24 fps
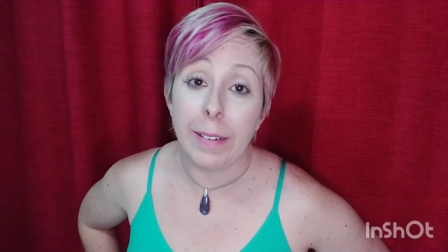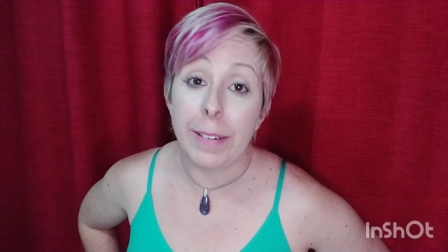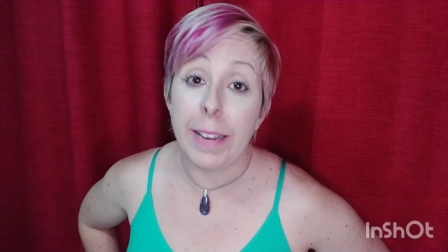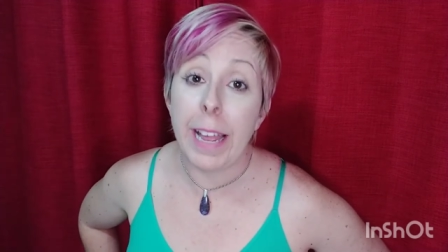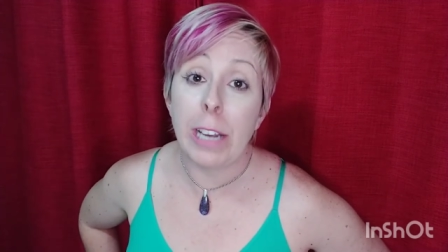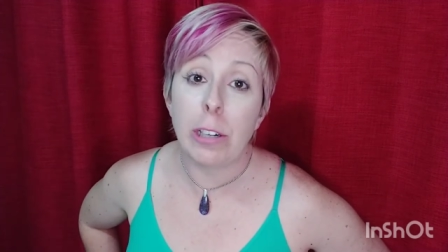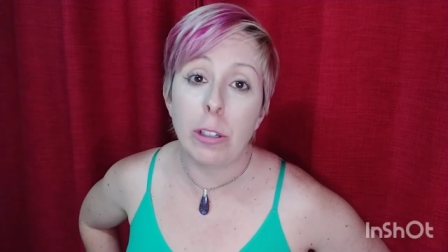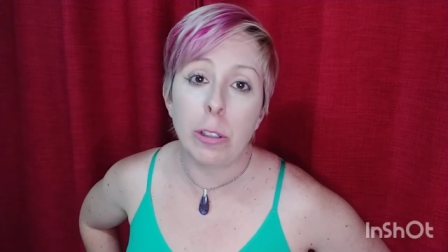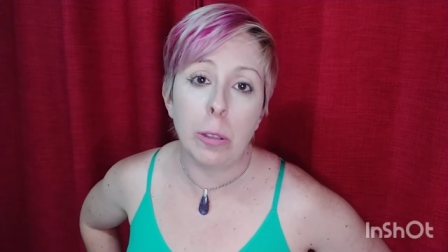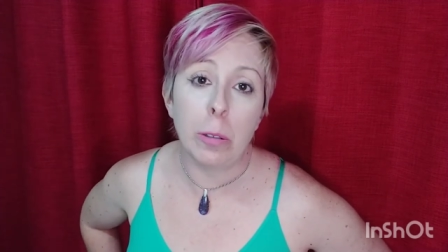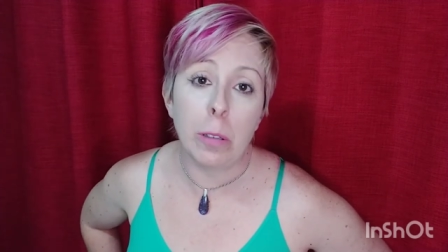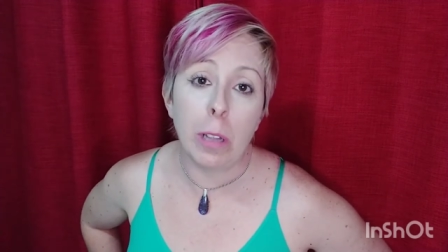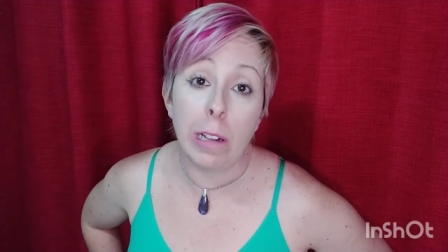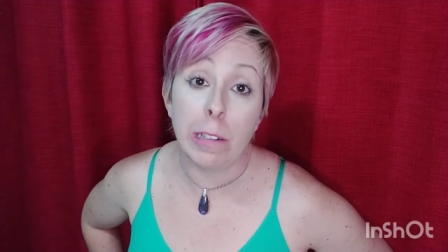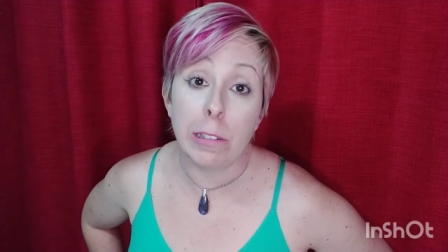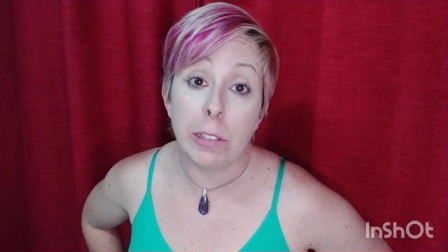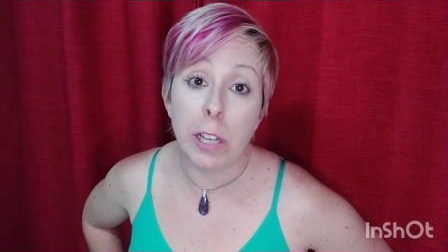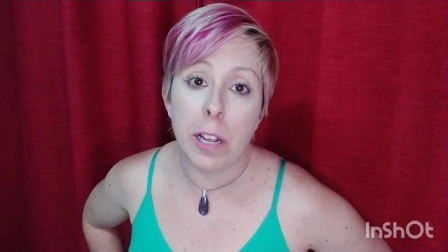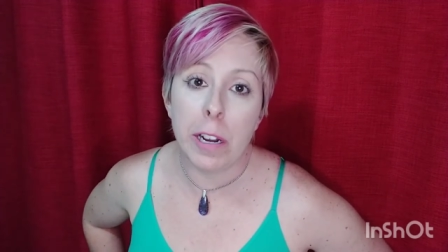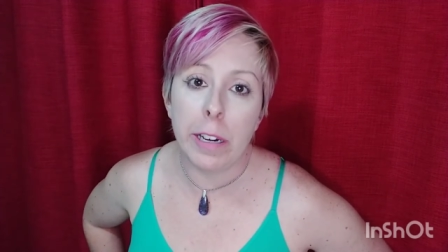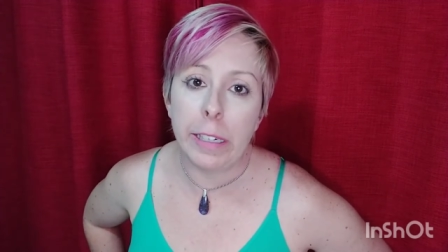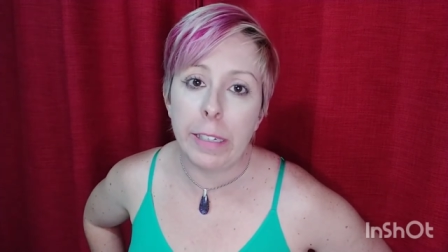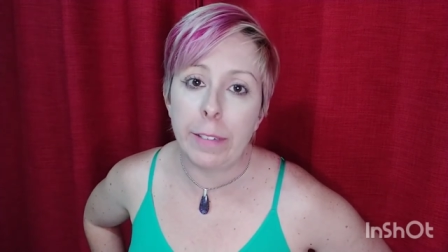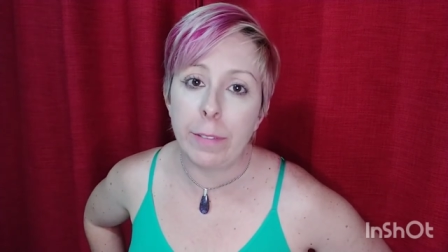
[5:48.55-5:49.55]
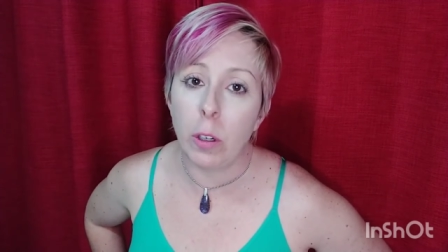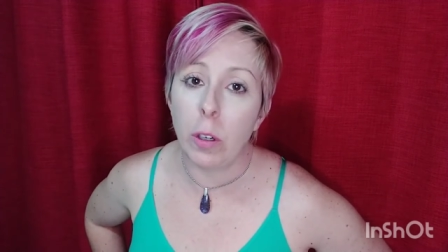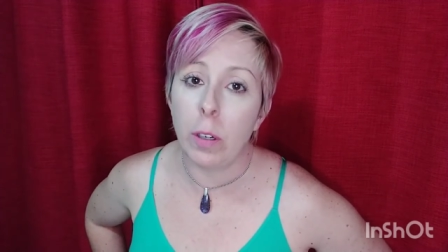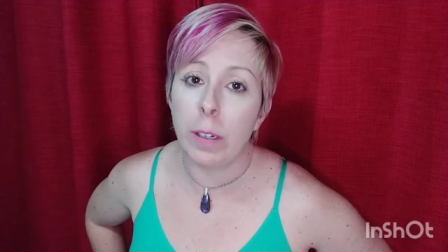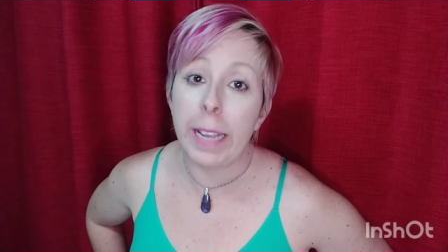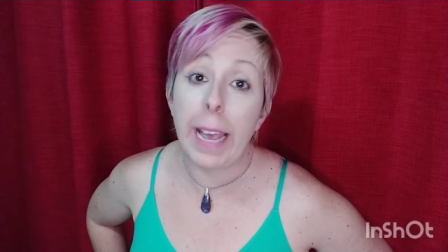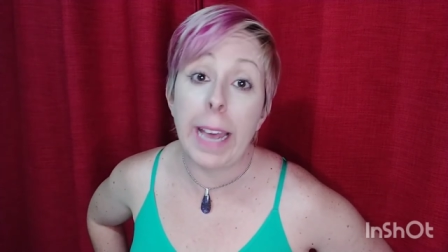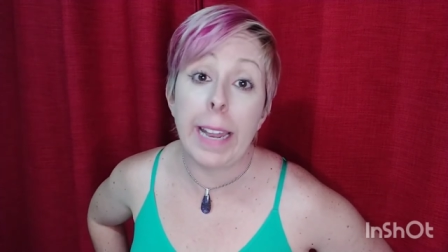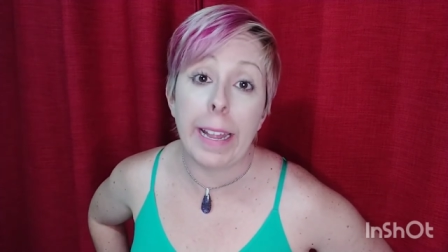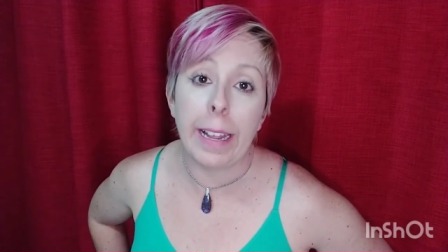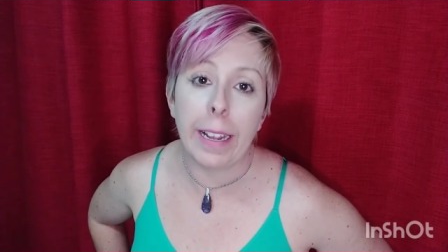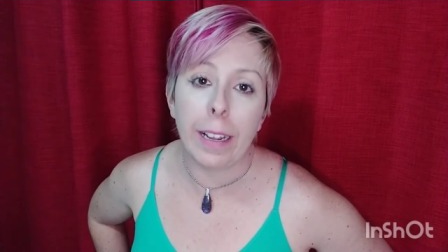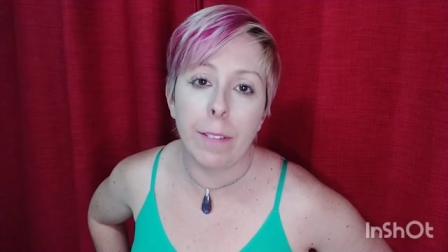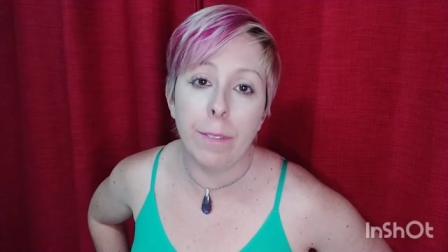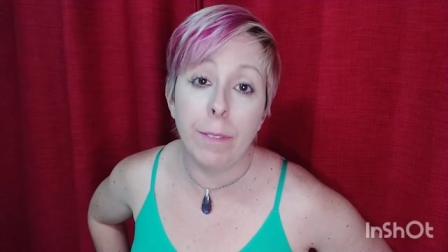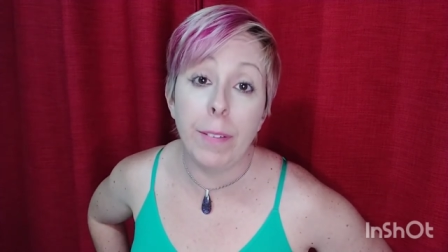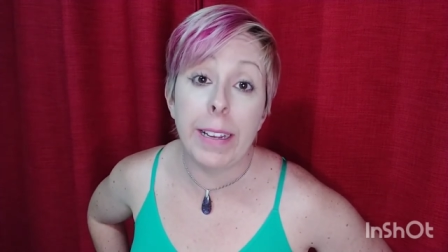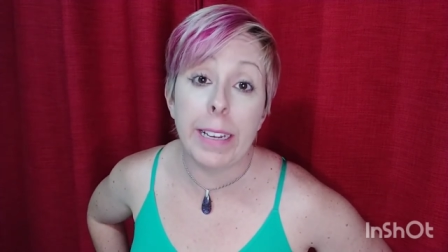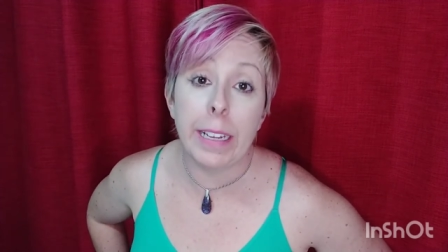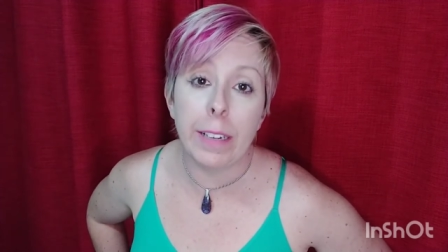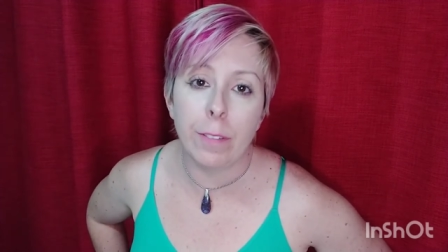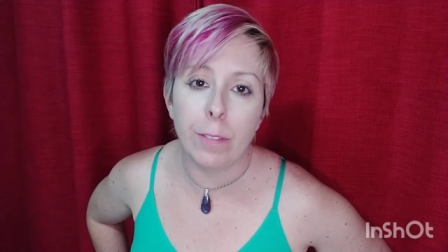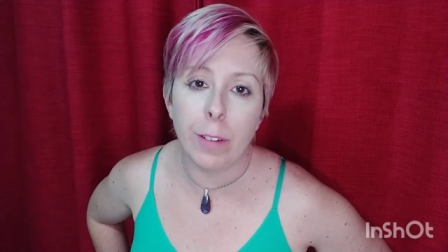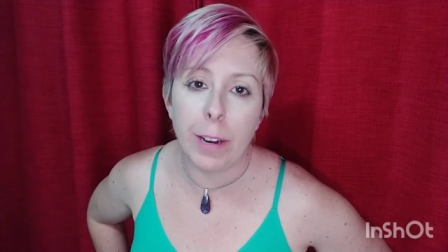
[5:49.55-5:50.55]
natural, alternative, organic,
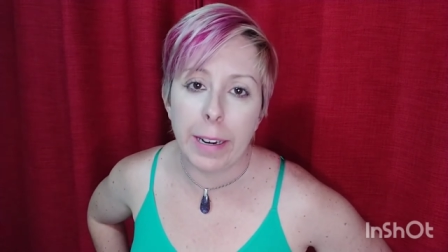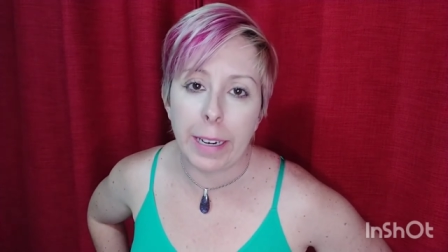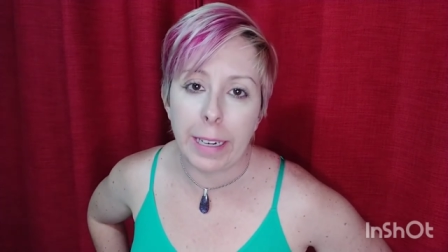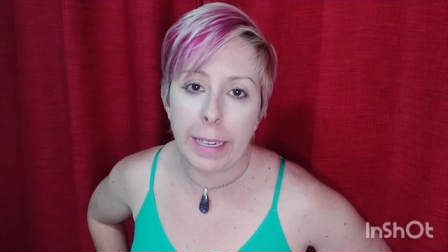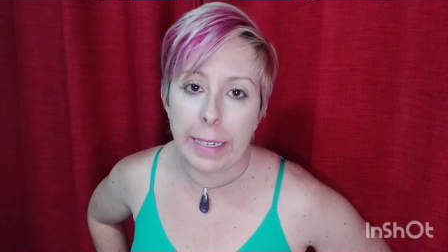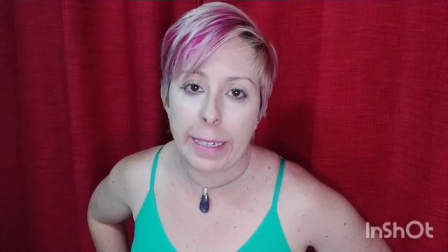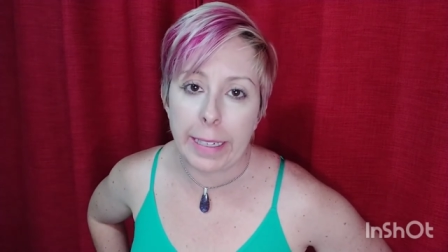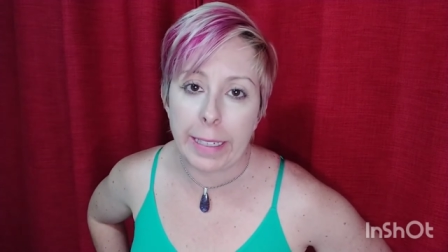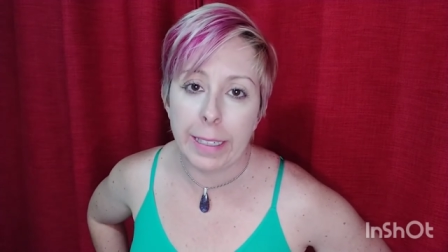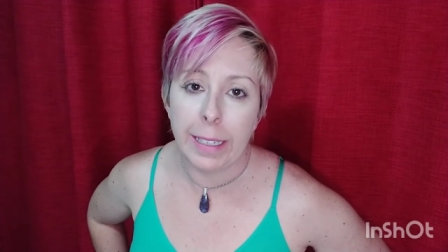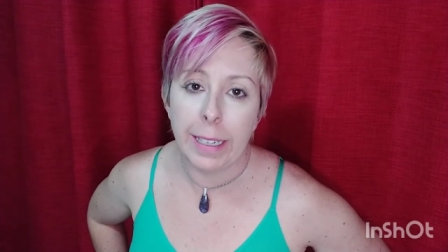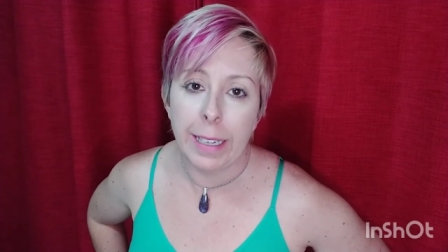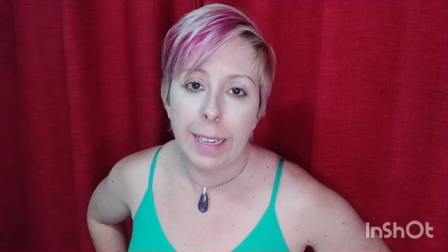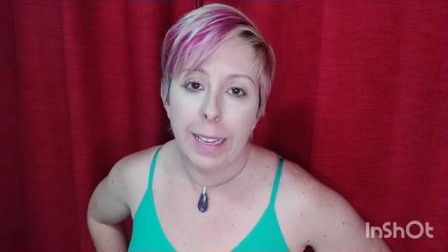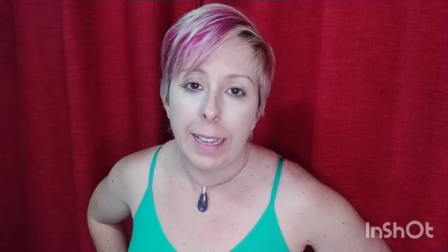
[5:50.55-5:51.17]
vegan friendly